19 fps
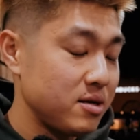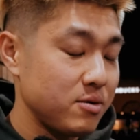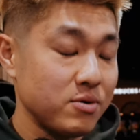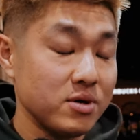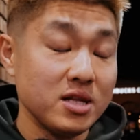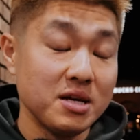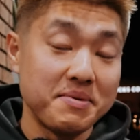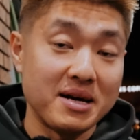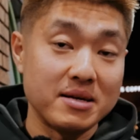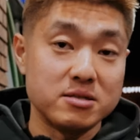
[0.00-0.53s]
We'll
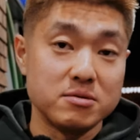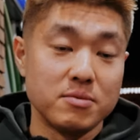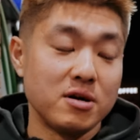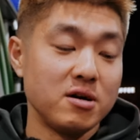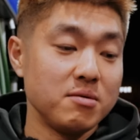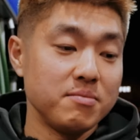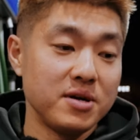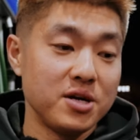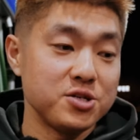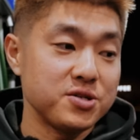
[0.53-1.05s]
leave back
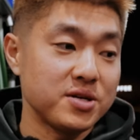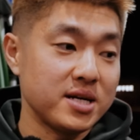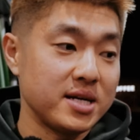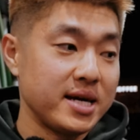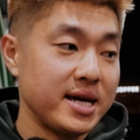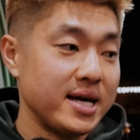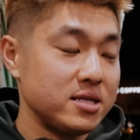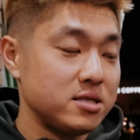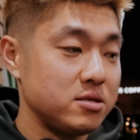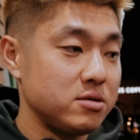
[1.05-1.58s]
tomorrow. Me and Dre are gonna
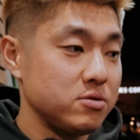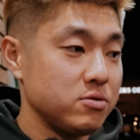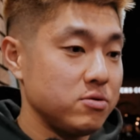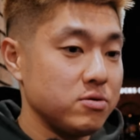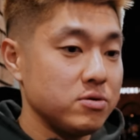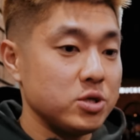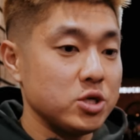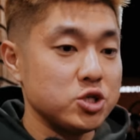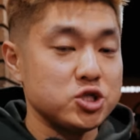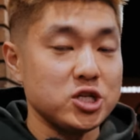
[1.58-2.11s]
head
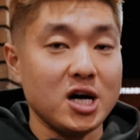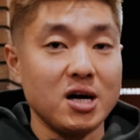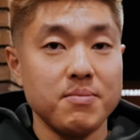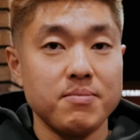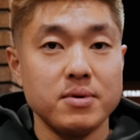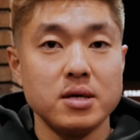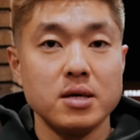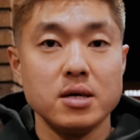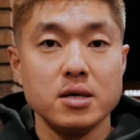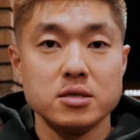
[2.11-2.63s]
to the shop
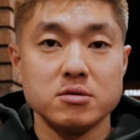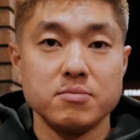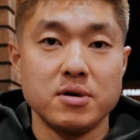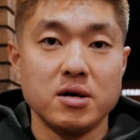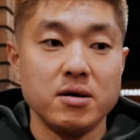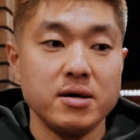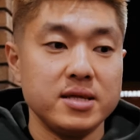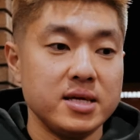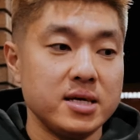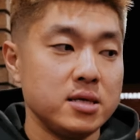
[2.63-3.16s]

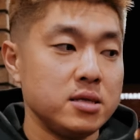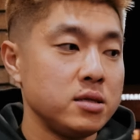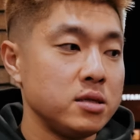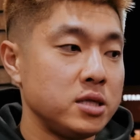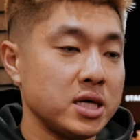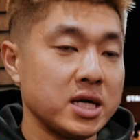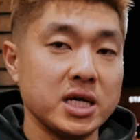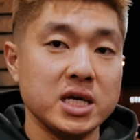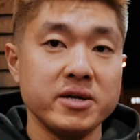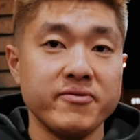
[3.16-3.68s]
tomorrow, and then
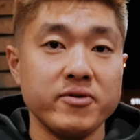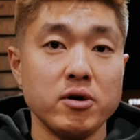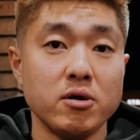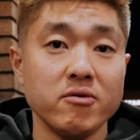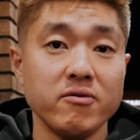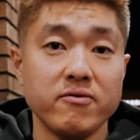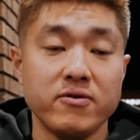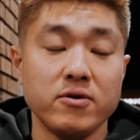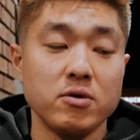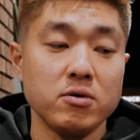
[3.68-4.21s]
they're gonna give you an
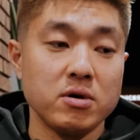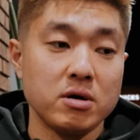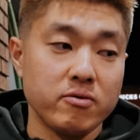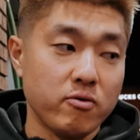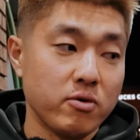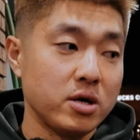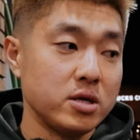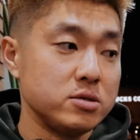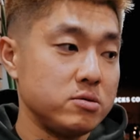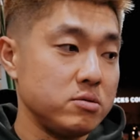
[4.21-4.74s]
overview of what
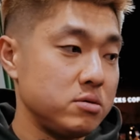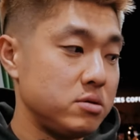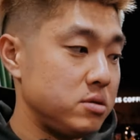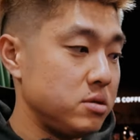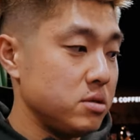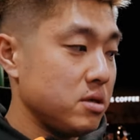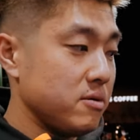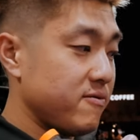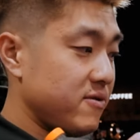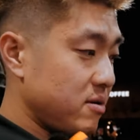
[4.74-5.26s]
we're gonna do
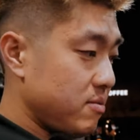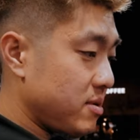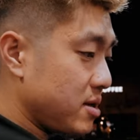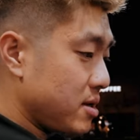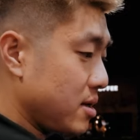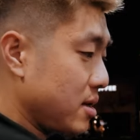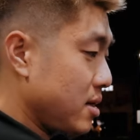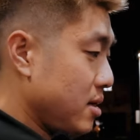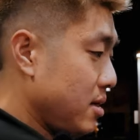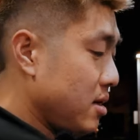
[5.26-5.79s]
to the VB.
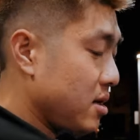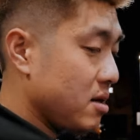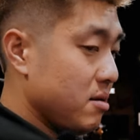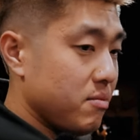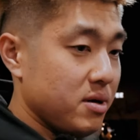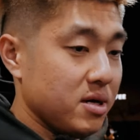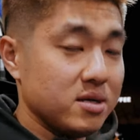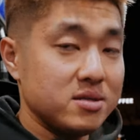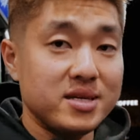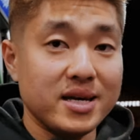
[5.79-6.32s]

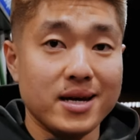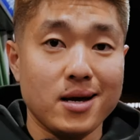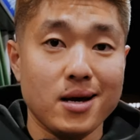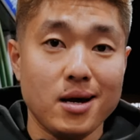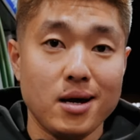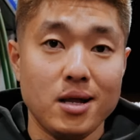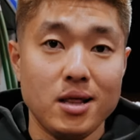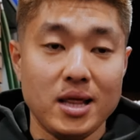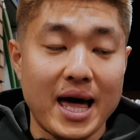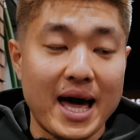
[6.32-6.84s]
But take
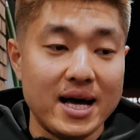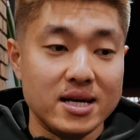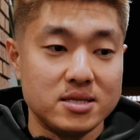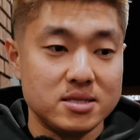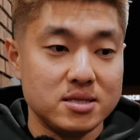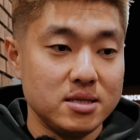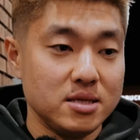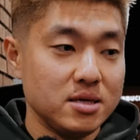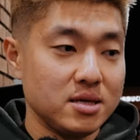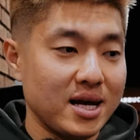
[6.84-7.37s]
a
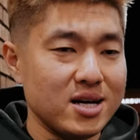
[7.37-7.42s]
last look.